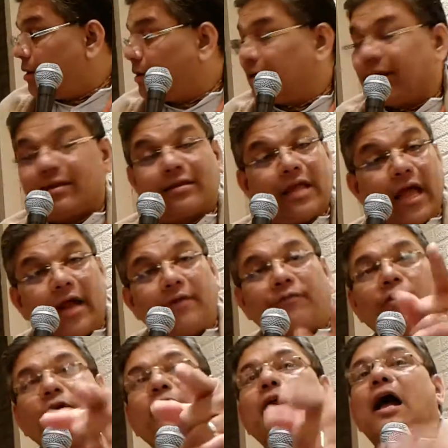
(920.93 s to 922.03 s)
And
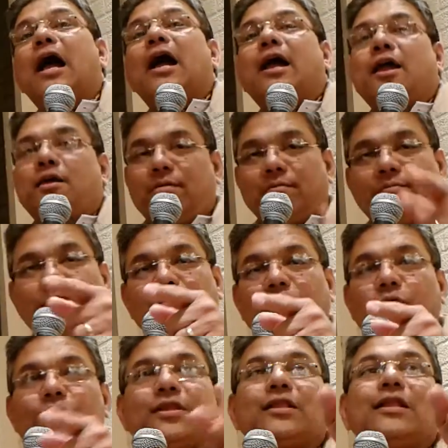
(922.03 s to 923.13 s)
therefore,
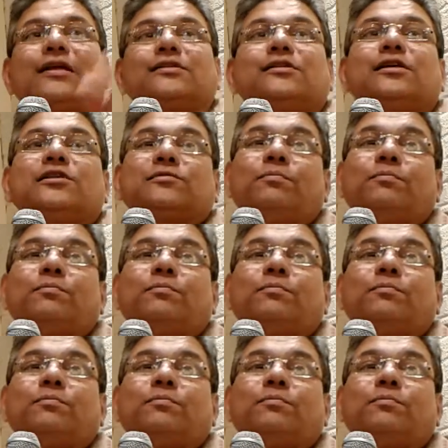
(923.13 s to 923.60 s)
Govinda Das says,